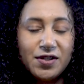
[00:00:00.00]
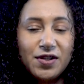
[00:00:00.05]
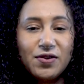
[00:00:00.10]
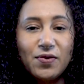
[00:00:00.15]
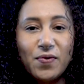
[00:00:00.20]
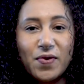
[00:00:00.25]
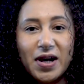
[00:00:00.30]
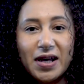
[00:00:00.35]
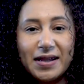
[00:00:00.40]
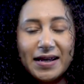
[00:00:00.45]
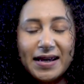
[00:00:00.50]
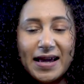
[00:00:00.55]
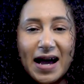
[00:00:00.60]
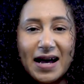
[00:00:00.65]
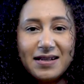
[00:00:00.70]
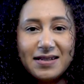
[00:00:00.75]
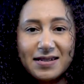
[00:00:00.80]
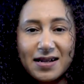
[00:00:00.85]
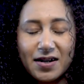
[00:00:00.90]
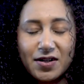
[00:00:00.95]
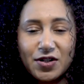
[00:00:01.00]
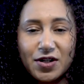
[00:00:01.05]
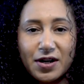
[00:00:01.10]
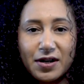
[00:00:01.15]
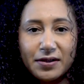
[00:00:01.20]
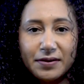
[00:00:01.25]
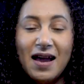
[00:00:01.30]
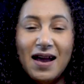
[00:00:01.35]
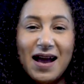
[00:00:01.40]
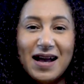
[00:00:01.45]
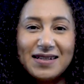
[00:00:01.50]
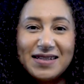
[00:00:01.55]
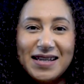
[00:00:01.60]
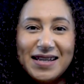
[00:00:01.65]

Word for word: to the oil and gas sector. As